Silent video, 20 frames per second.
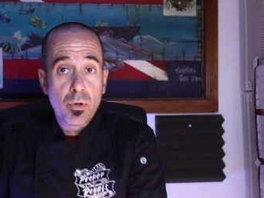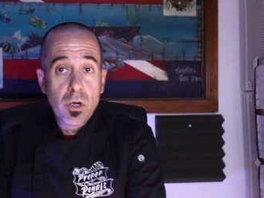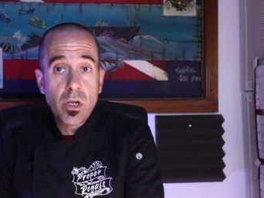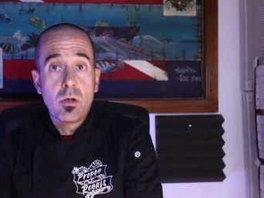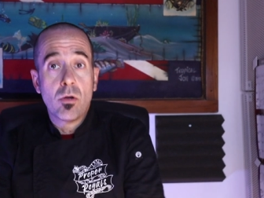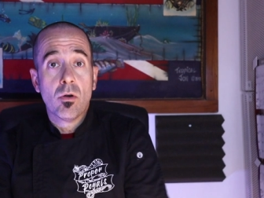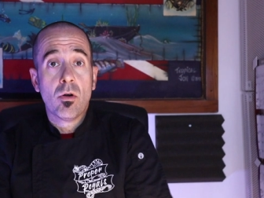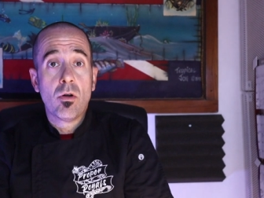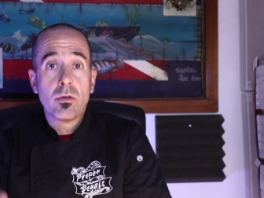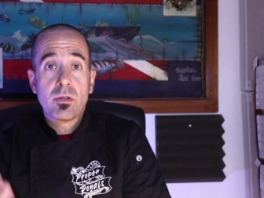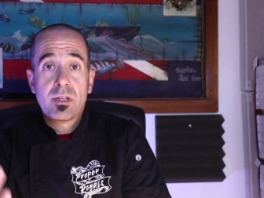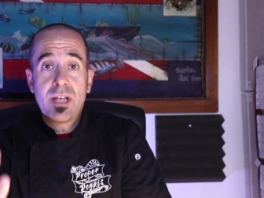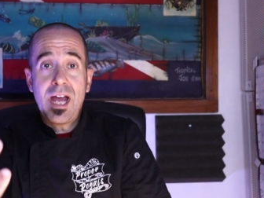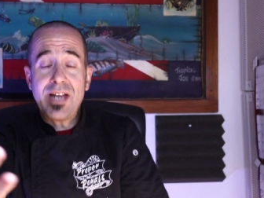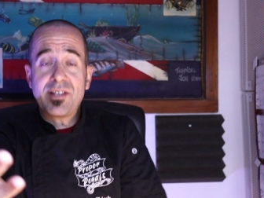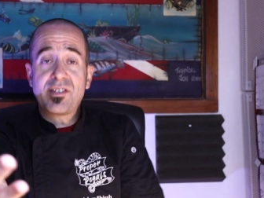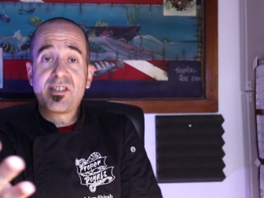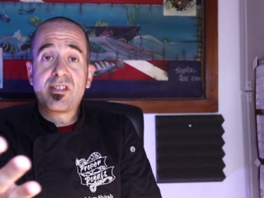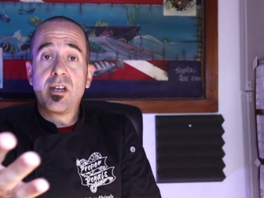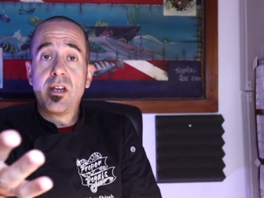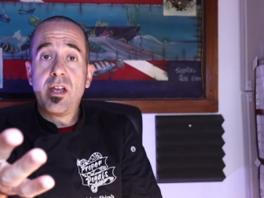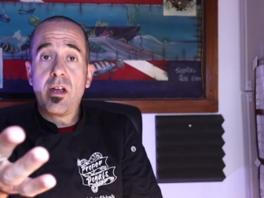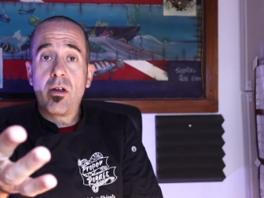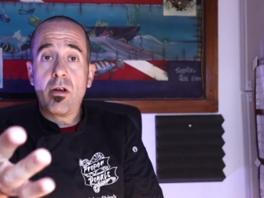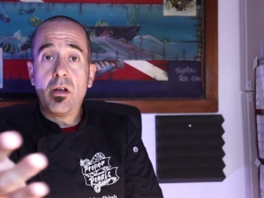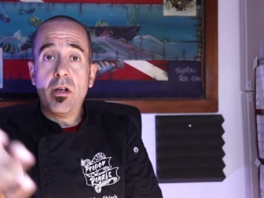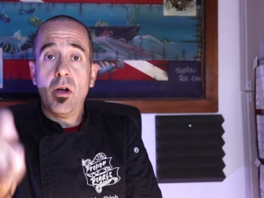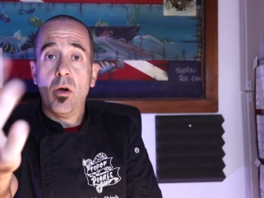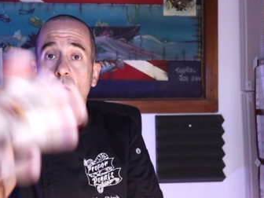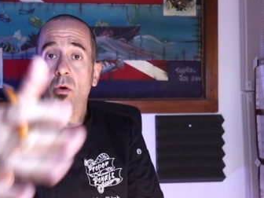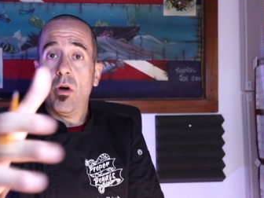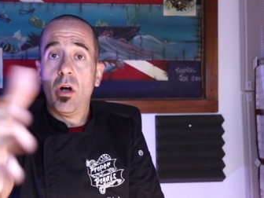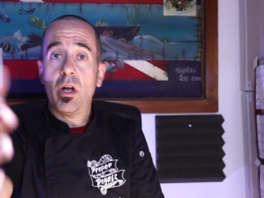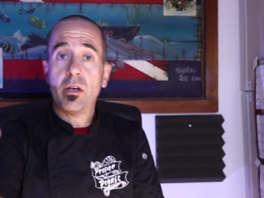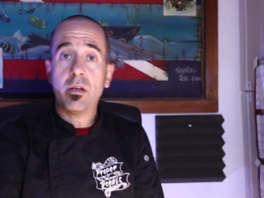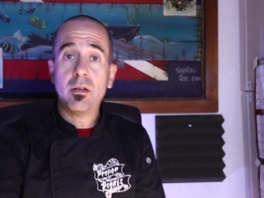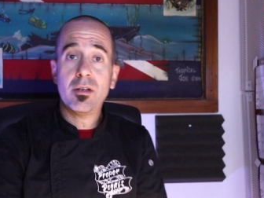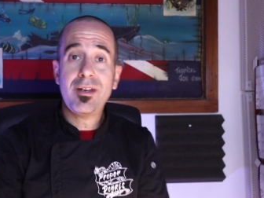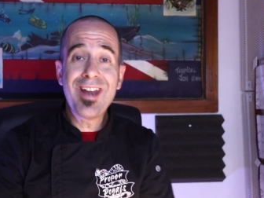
Pretty cool. That's scenario one.